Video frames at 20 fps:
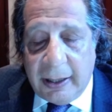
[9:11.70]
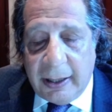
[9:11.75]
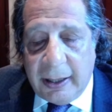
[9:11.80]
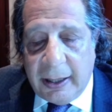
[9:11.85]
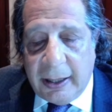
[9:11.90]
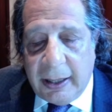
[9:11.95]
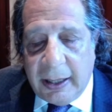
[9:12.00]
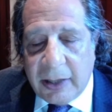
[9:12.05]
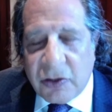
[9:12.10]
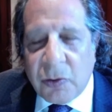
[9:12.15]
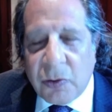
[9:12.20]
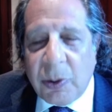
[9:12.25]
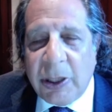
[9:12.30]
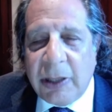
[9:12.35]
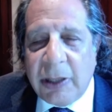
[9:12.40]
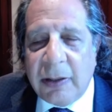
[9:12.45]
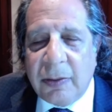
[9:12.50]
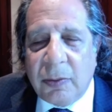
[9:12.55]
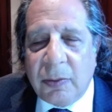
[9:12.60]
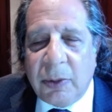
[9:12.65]
as
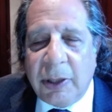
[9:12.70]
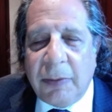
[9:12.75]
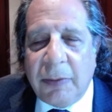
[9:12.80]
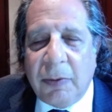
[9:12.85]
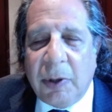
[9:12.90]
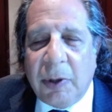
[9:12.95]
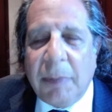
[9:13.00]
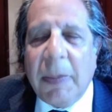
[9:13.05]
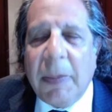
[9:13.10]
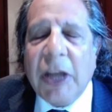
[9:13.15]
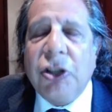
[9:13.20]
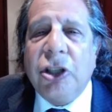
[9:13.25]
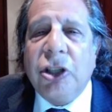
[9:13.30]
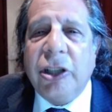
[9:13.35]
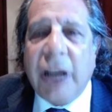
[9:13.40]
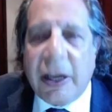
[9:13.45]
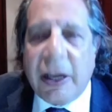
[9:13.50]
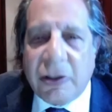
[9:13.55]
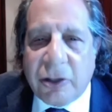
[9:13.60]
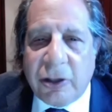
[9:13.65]
we mentioned
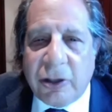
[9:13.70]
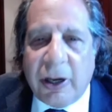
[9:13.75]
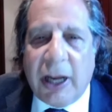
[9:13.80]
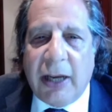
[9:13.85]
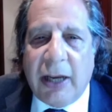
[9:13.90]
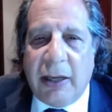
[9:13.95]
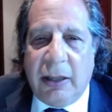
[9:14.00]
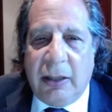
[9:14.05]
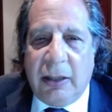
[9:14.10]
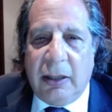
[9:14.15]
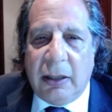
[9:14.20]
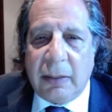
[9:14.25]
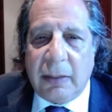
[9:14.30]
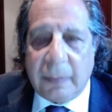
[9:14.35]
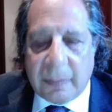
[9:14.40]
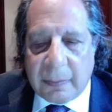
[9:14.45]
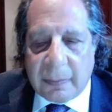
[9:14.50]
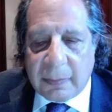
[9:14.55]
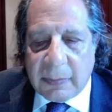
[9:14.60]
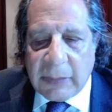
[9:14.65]
yesterday
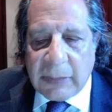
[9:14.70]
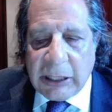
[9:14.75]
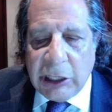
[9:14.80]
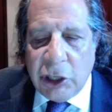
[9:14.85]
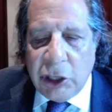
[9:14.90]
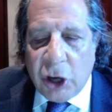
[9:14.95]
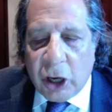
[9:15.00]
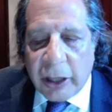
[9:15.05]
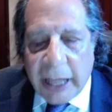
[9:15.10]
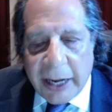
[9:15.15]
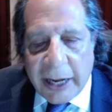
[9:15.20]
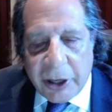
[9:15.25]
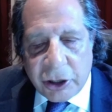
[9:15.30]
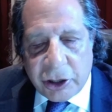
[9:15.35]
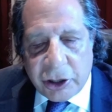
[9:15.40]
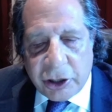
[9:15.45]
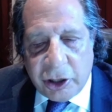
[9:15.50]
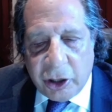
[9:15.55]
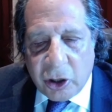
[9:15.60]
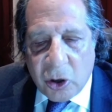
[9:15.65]
in our letter to
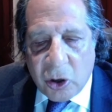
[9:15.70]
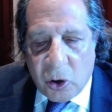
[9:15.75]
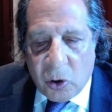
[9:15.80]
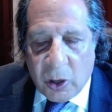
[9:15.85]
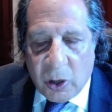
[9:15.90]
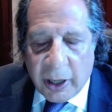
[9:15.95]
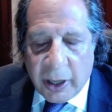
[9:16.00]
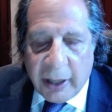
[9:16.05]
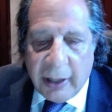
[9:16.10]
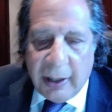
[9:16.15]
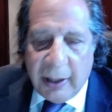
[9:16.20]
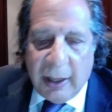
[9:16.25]
the court,